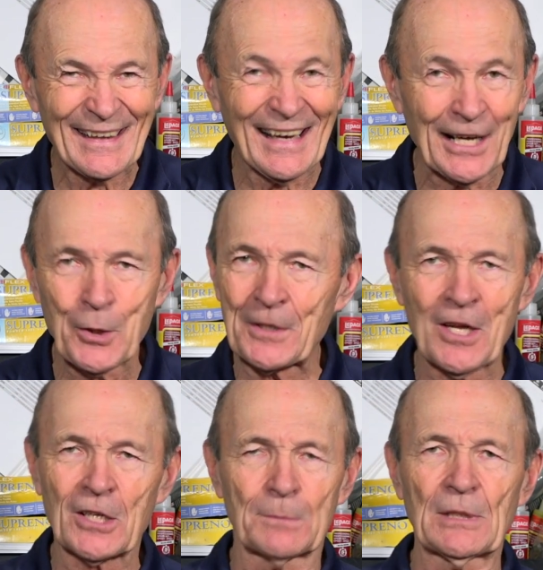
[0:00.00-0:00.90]
I know you're
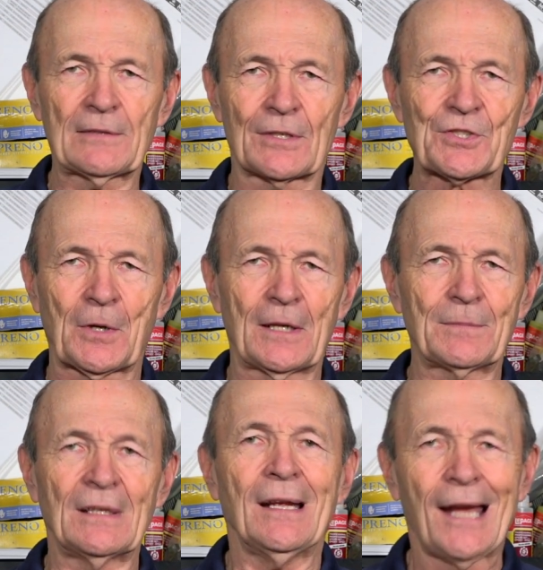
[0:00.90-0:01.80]
not going to believe this story,
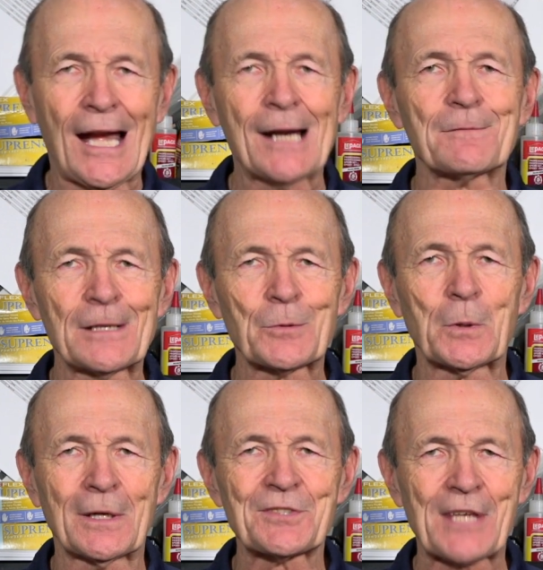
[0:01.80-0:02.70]
but every
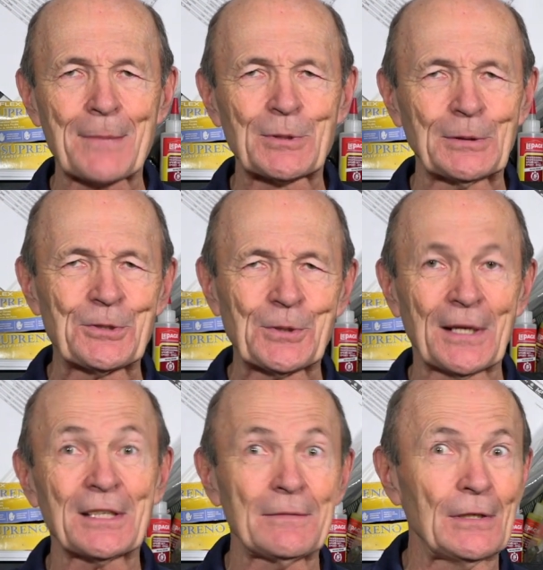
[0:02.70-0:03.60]
word is absolutely true.
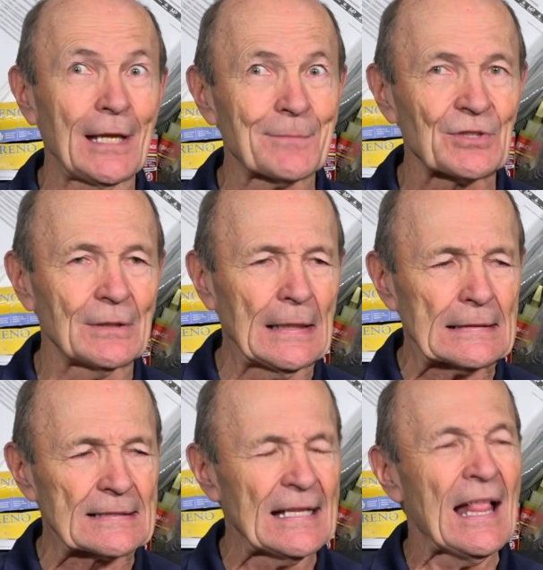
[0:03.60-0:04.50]
I can give you names and
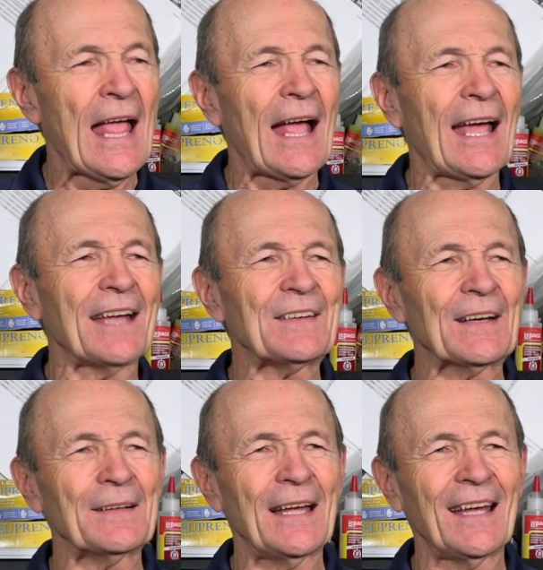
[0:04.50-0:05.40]
dates, and
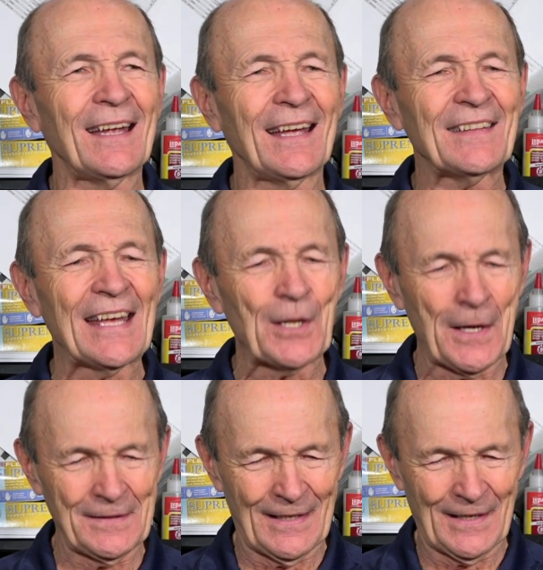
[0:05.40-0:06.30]
uh, and, and, then
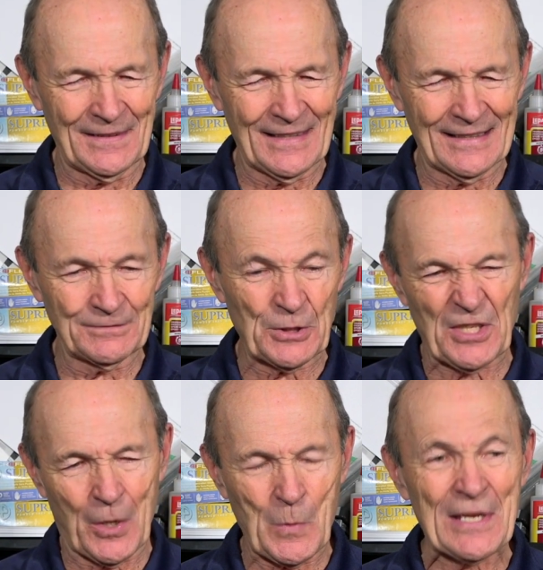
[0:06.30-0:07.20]
on on uh,
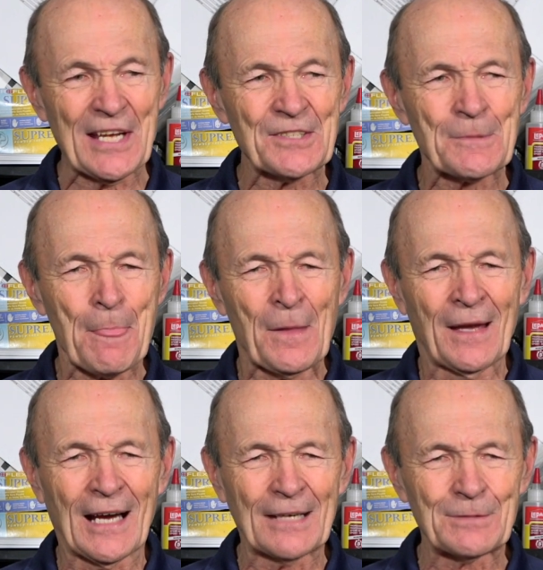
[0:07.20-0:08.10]
usually on weekends,
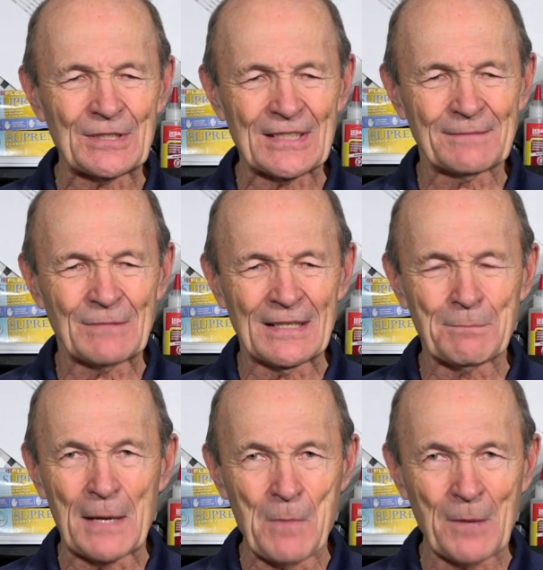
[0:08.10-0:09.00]
I would uh, uh
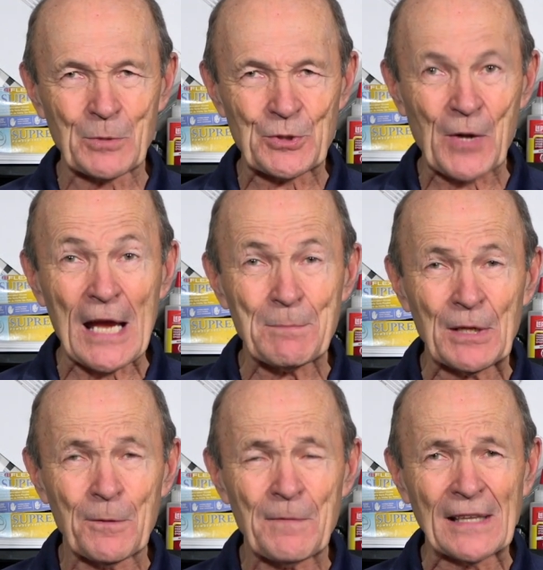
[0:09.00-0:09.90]
my mom would drive
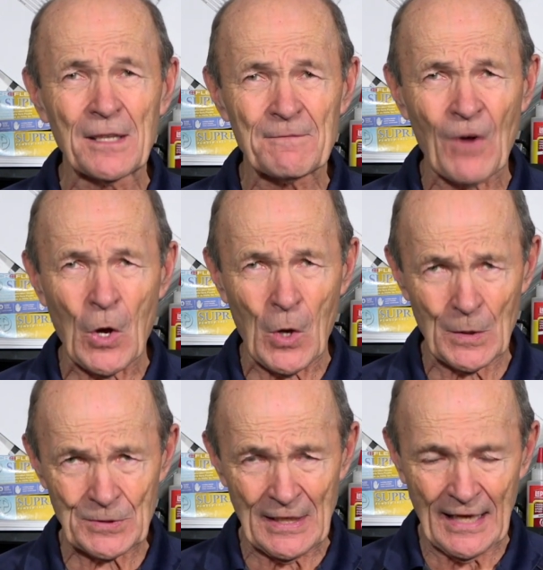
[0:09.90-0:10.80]
me to Fenelon
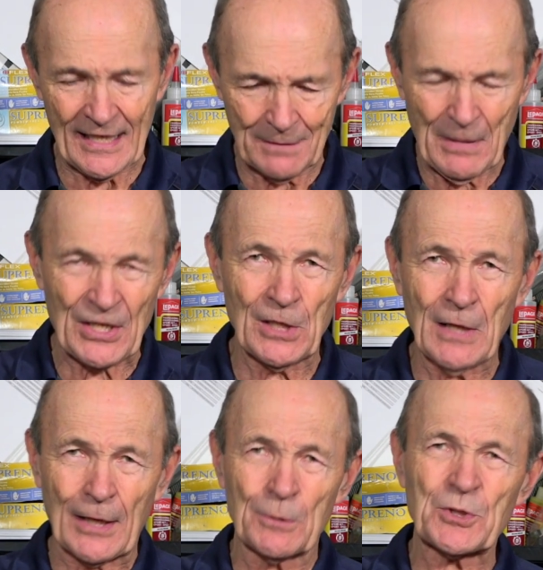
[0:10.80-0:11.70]
Falls. Yeah, I get my gear
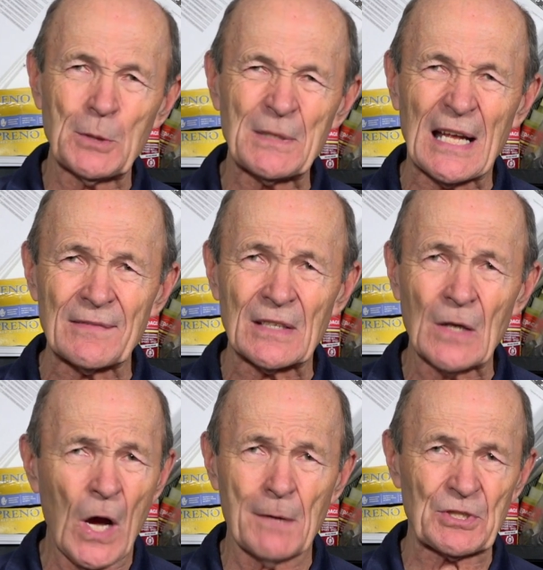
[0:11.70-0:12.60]
and I go scuba diving.
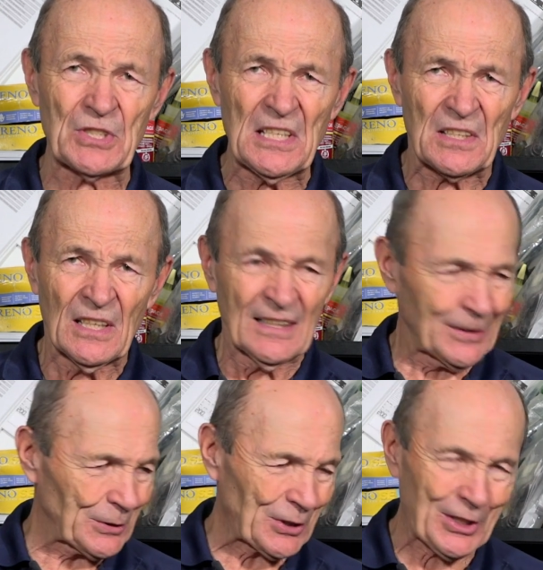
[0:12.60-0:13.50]
Oh, it was neat.
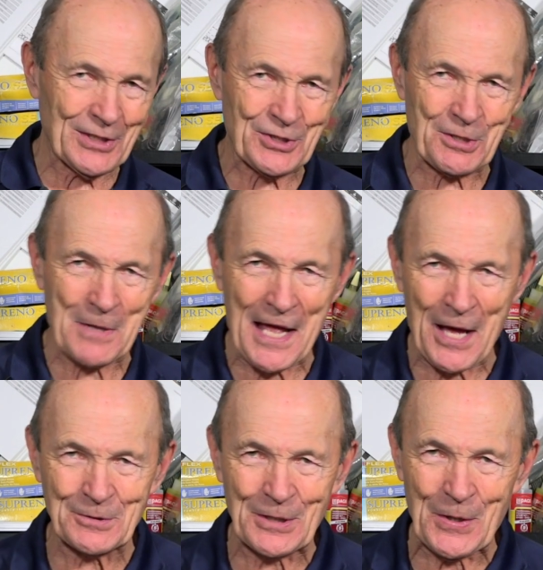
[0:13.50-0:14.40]
All the kids
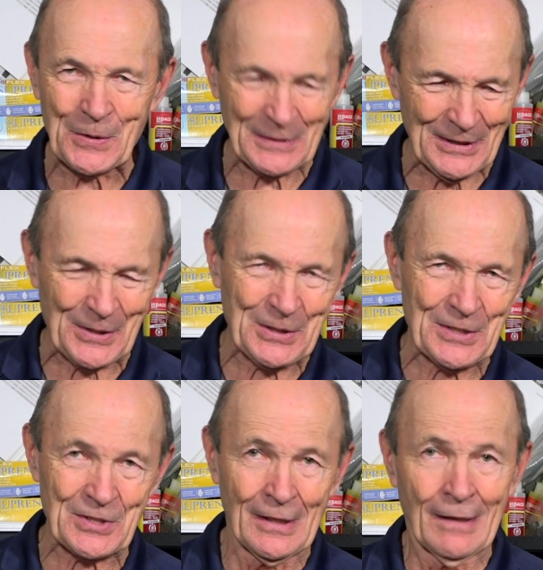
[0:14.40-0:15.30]
around, you know, the young
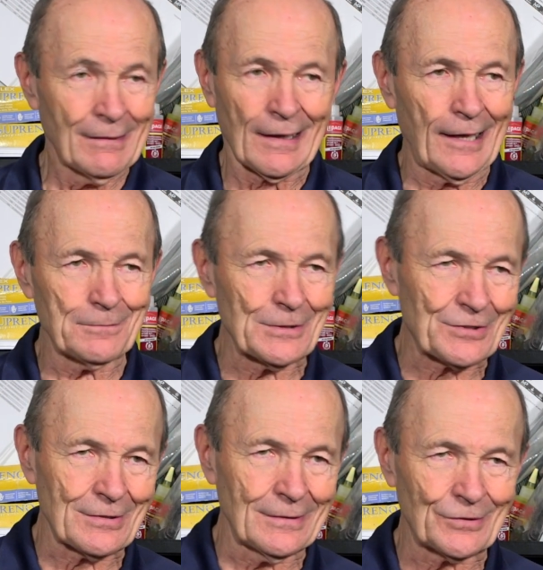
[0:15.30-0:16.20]
kids. Like I
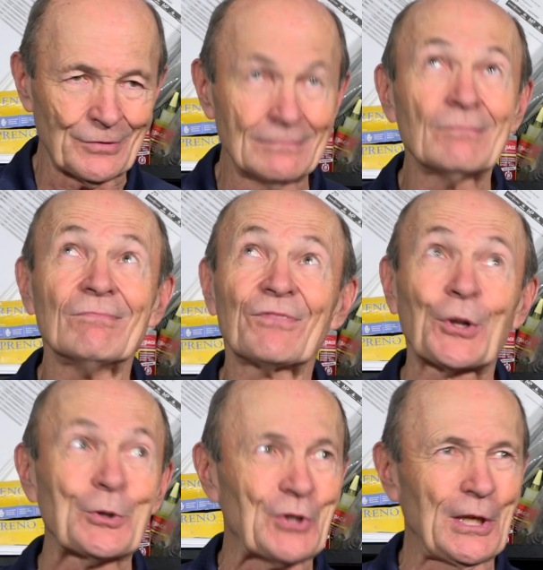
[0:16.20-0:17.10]
was. Uh,
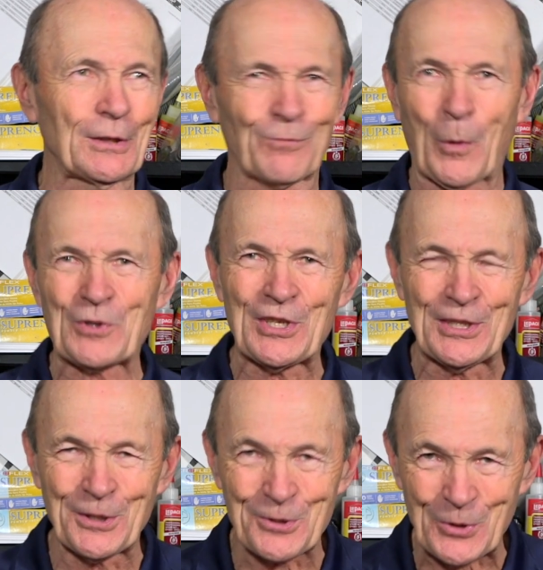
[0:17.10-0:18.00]
13,
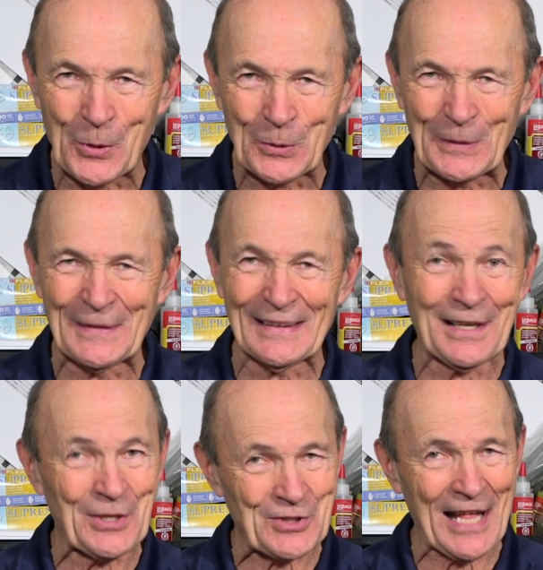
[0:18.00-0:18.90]
14 years old, and
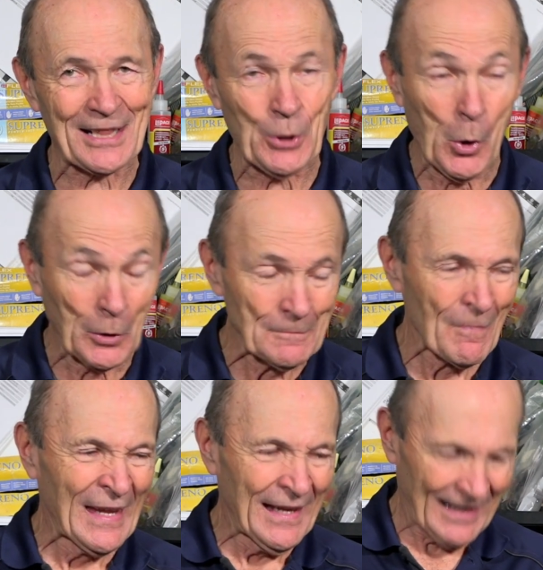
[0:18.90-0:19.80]
not exactly old,
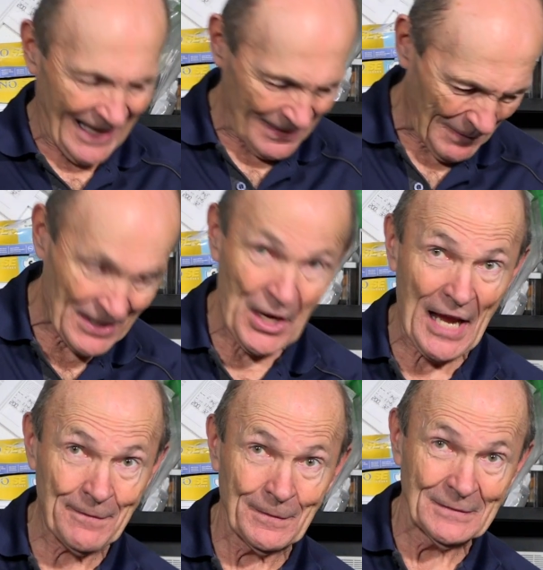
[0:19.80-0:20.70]
and I had my
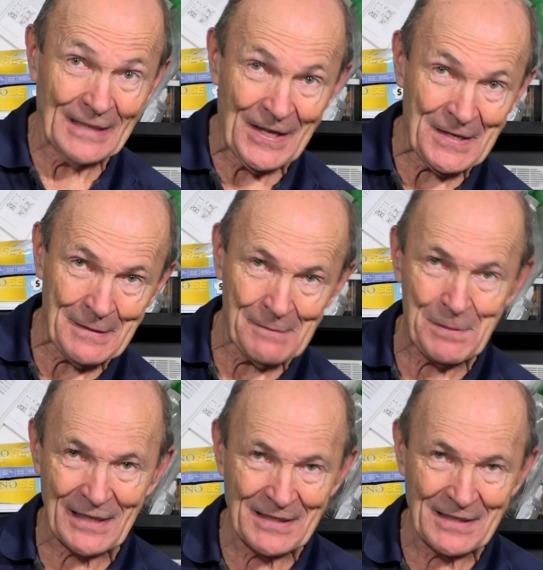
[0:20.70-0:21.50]
knife, you know, a big